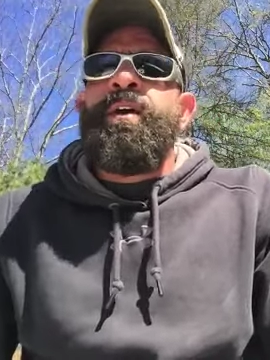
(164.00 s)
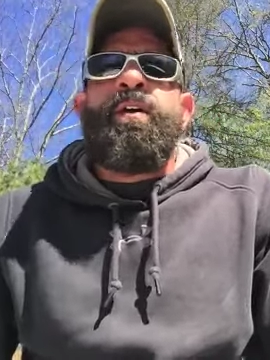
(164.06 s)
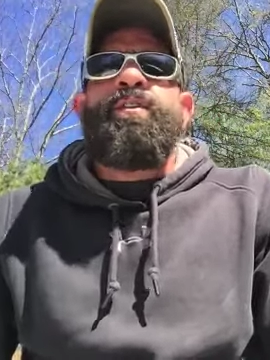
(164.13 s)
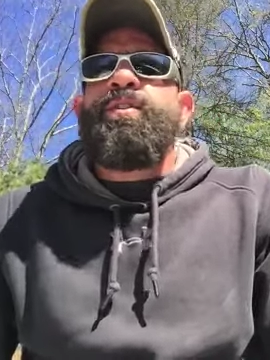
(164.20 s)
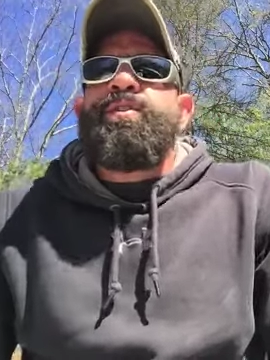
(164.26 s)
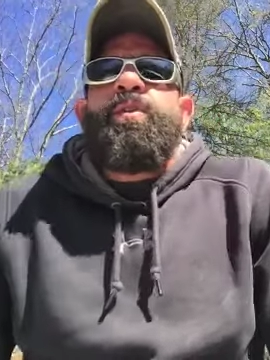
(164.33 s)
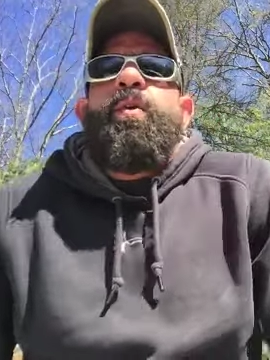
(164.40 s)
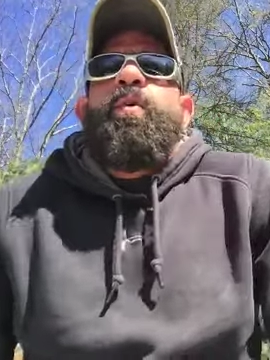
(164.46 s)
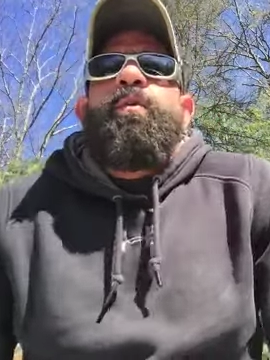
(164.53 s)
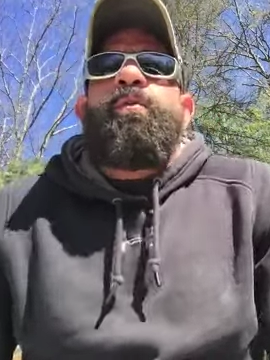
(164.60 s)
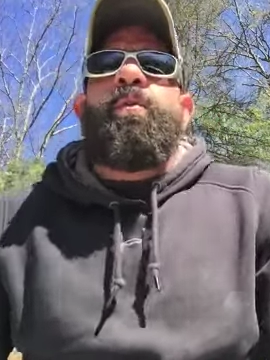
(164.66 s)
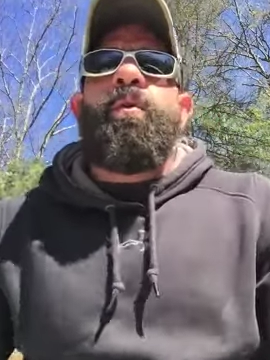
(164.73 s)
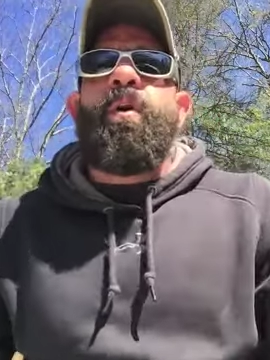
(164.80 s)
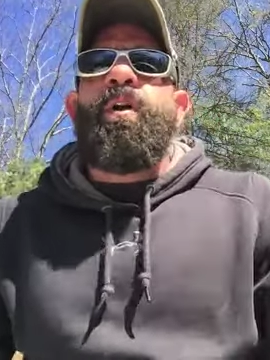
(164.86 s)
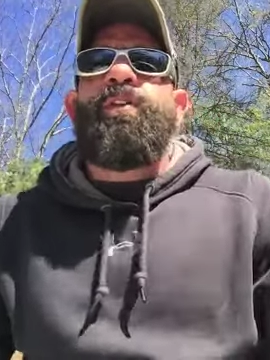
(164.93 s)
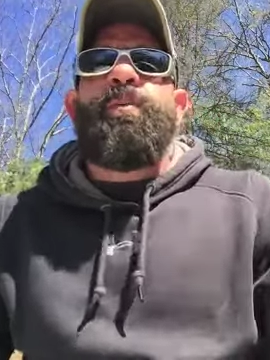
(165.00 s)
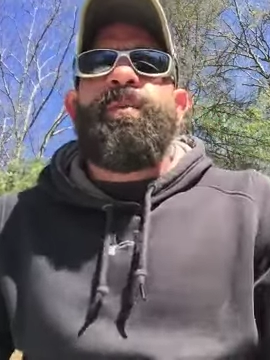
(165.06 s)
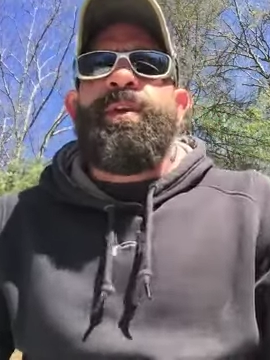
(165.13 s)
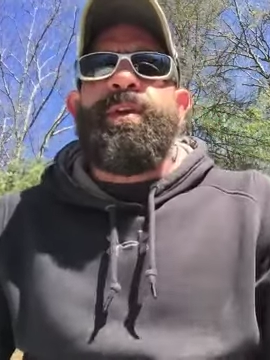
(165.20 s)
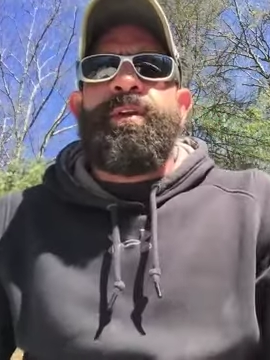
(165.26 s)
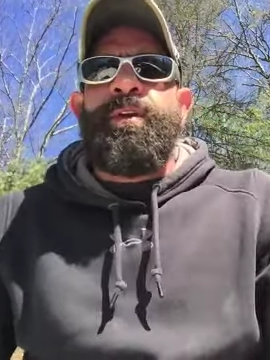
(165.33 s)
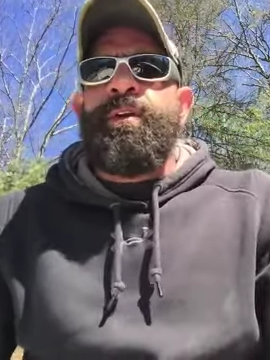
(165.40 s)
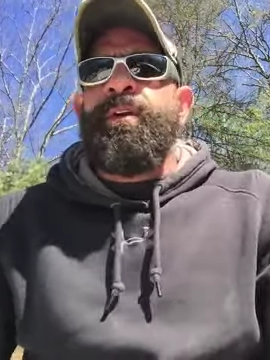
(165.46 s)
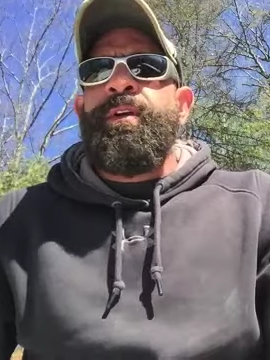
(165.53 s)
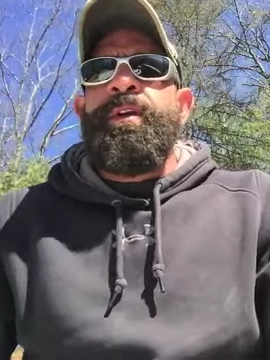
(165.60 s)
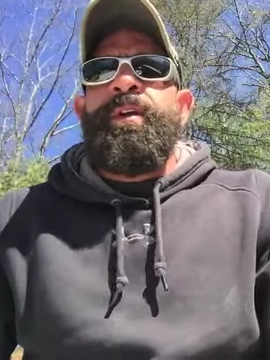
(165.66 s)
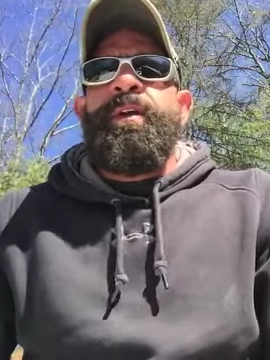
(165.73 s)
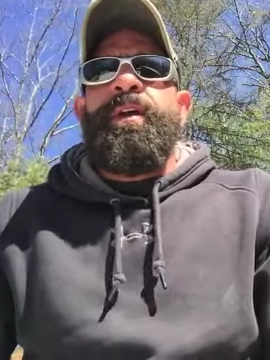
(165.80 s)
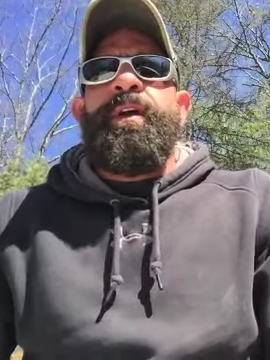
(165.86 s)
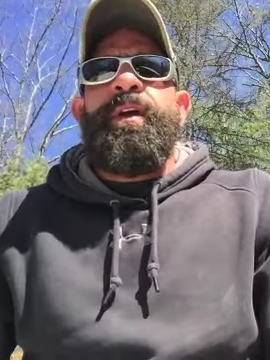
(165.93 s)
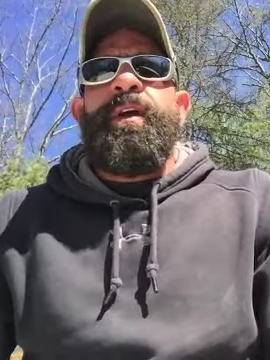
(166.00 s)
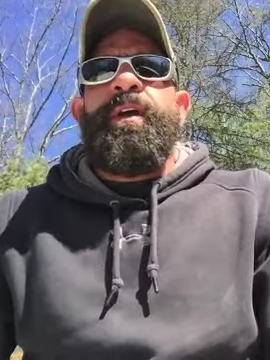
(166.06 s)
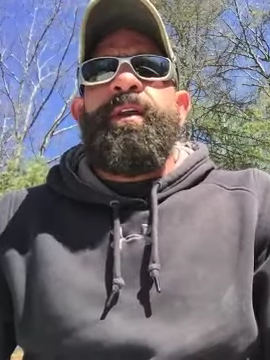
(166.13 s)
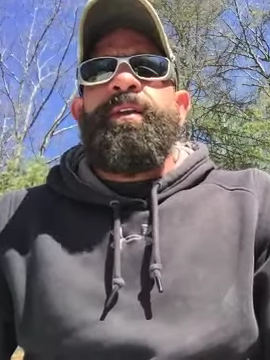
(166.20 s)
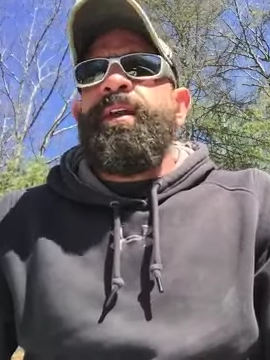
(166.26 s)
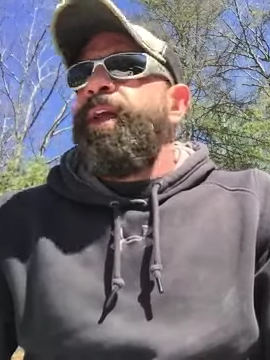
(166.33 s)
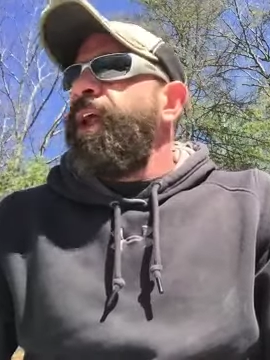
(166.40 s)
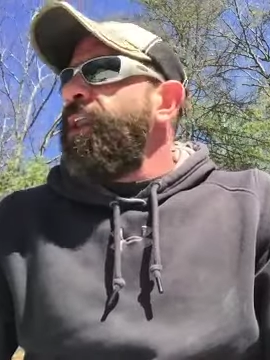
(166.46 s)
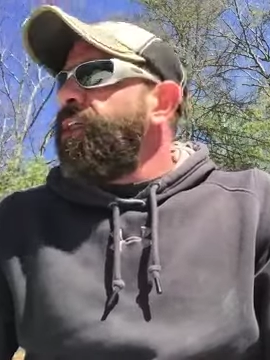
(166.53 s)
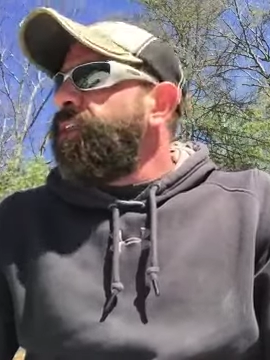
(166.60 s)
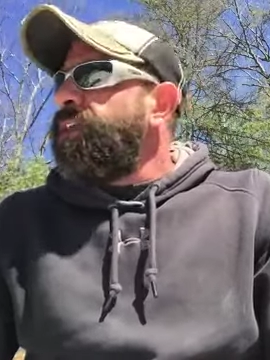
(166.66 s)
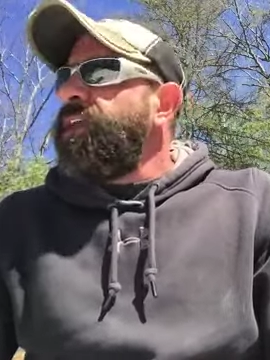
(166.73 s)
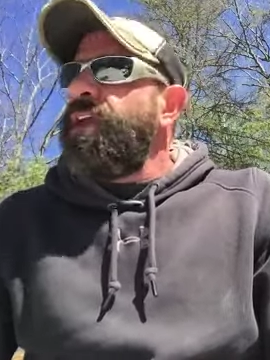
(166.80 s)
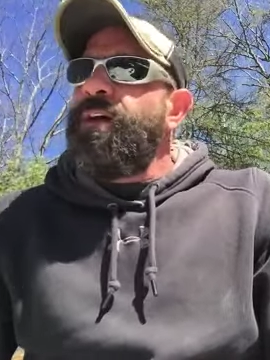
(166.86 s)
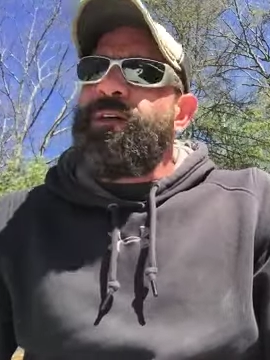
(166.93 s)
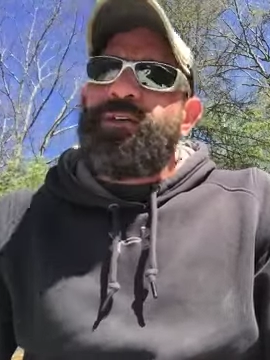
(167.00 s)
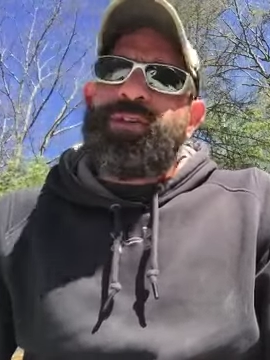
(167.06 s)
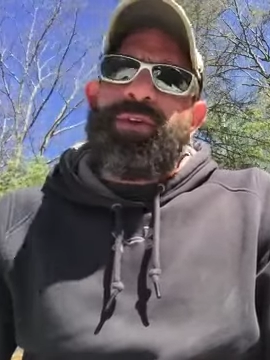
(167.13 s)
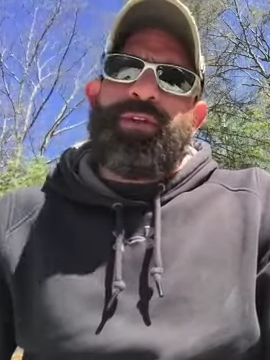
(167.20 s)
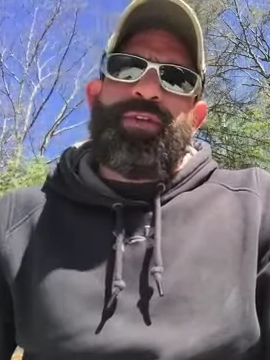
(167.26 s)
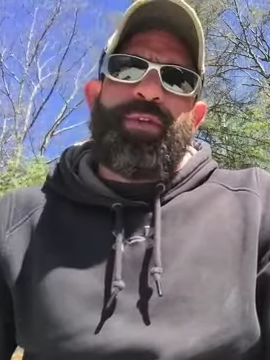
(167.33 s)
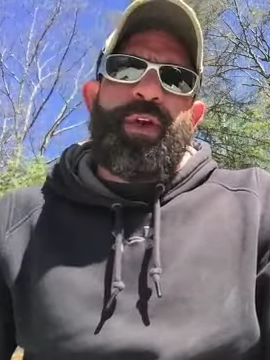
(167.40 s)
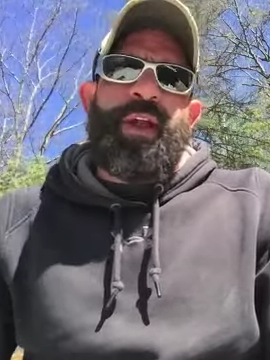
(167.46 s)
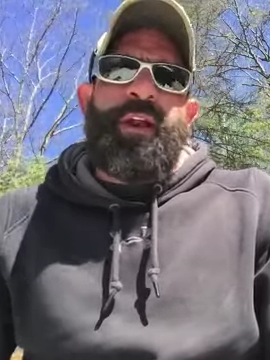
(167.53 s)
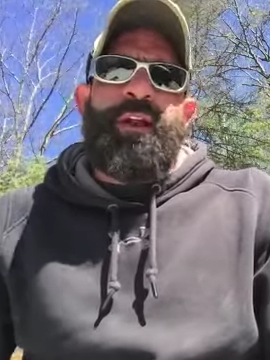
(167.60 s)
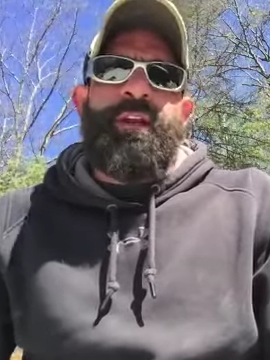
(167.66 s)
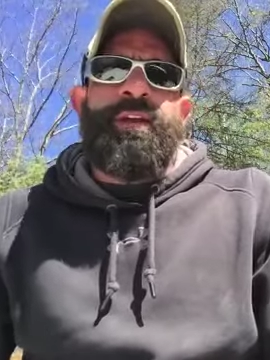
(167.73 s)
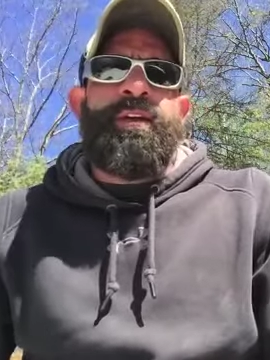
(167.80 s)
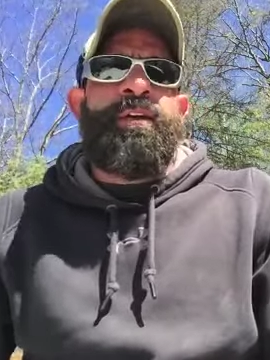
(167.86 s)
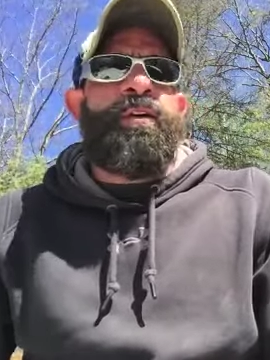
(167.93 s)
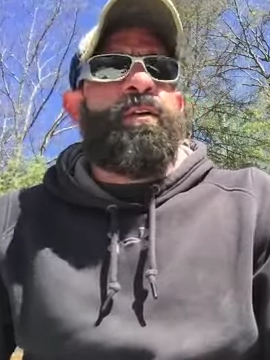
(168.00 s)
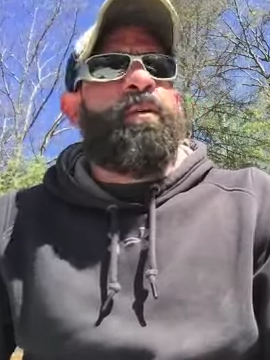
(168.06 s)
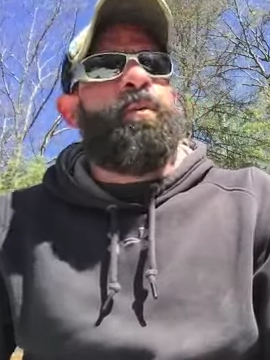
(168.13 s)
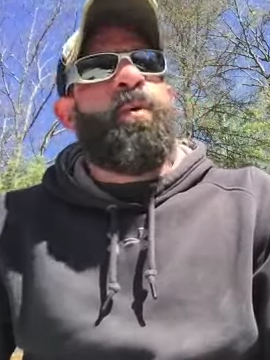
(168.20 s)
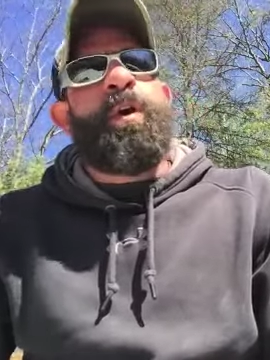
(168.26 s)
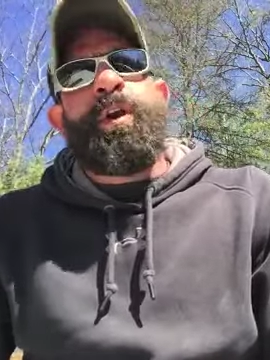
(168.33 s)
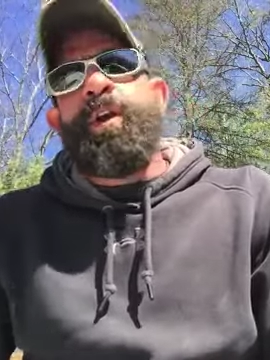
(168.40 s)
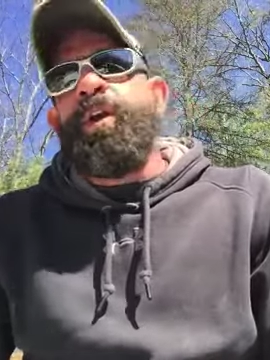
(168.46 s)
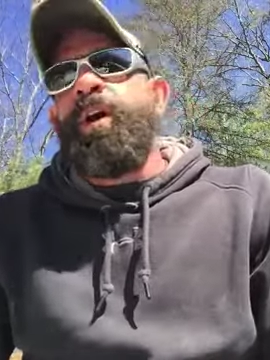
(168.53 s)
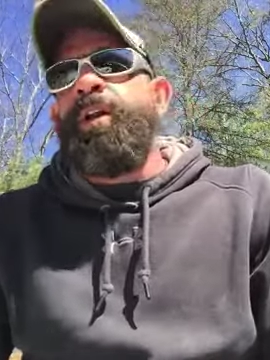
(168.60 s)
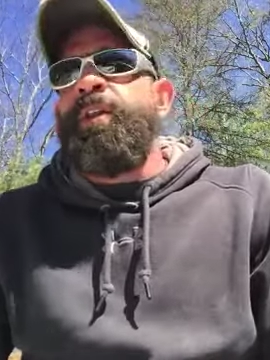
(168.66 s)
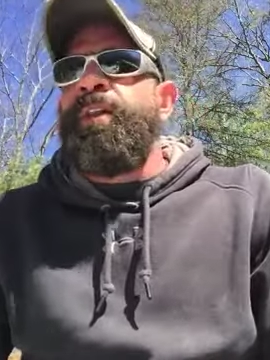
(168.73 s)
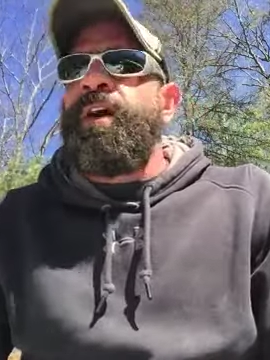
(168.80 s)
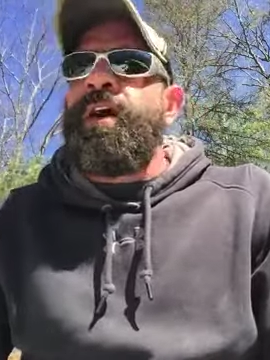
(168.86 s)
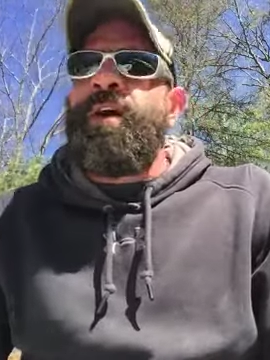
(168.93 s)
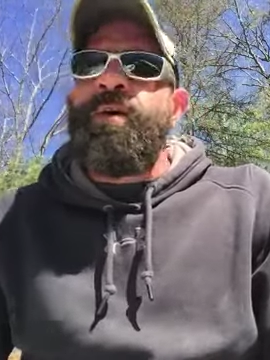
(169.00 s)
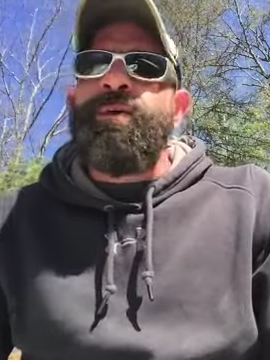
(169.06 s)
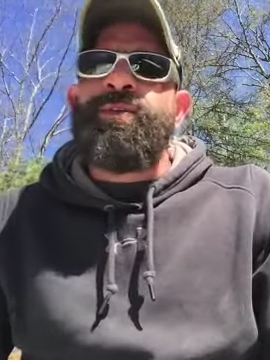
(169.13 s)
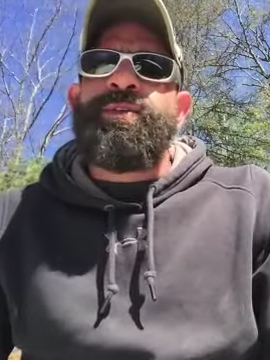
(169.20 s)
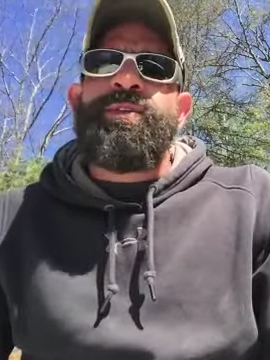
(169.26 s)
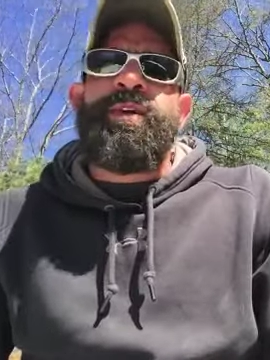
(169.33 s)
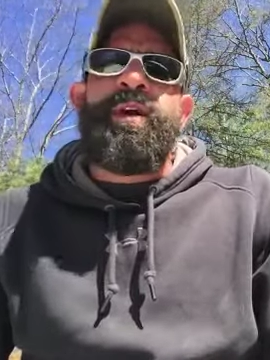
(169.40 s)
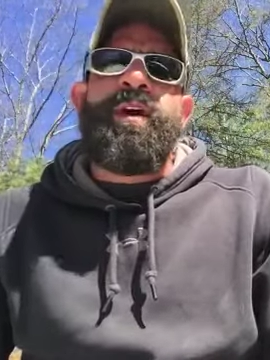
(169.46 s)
just overall demeanor. And anything else you're training or working on in the house,